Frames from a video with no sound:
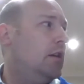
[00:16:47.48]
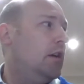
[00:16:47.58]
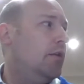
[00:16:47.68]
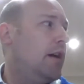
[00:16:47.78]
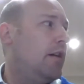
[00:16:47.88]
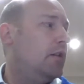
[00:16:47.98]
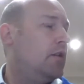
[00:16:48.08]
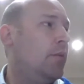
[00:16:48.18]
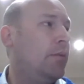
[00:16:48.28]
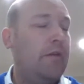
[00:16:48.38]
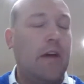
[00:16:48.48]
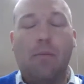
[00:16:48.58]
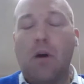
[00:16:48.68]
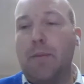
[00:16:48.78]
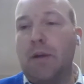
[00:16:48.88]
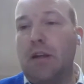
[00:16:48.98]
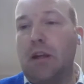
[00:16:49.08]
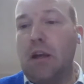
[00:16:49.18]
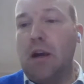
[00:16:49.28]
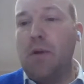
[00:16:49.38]
a fair example of that might be
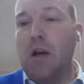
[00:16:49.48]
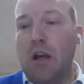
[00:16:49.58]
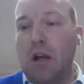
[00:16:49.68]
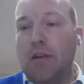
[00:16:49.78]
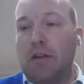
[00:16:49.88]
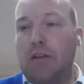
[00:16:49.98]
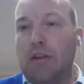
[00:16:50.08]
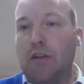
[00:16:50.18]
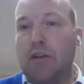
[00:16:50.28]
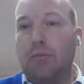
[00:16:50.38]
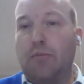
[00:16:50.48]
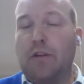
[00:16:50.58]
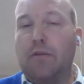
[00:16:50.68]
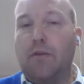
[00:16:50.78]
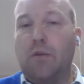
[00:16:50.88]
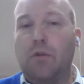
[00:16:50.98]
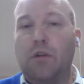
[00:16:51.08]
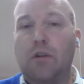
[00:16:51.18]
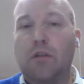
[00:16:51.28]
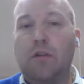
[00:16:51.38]
the decision to bring
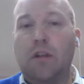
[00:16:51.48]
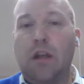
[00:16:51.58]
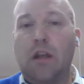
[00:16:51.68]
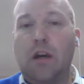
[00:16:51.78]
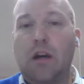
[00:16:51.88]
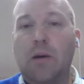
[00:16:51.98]
forward the